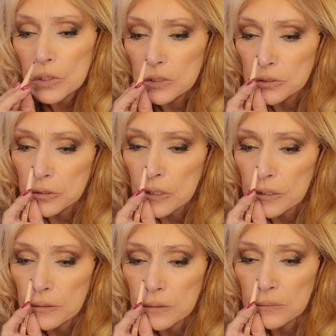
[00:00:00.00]

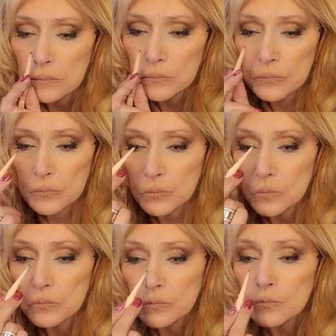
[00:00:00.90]
start
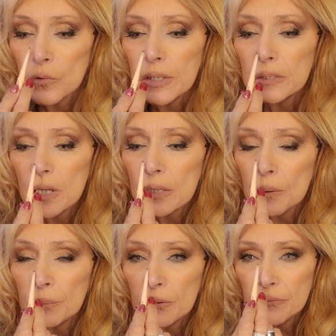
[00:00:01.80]
right like
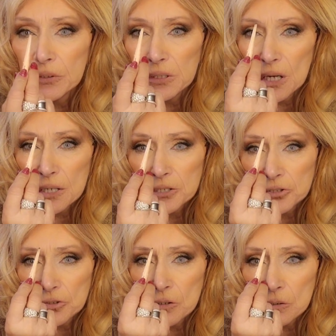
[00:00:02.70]
above the
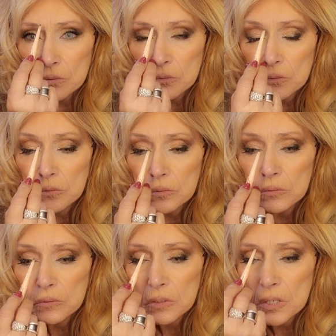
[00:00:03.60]
nostril
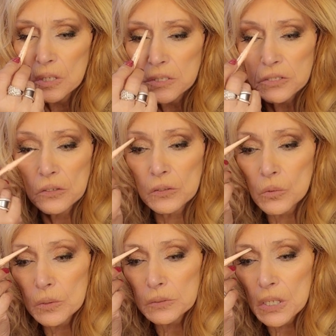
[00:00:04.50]
and start
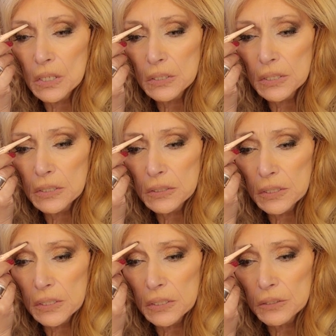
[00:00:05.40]
going kind of in
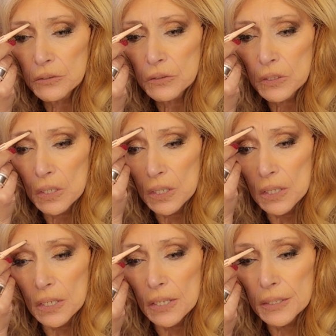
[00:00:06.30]
here
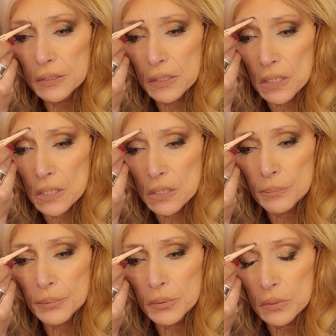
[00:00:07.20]
and up.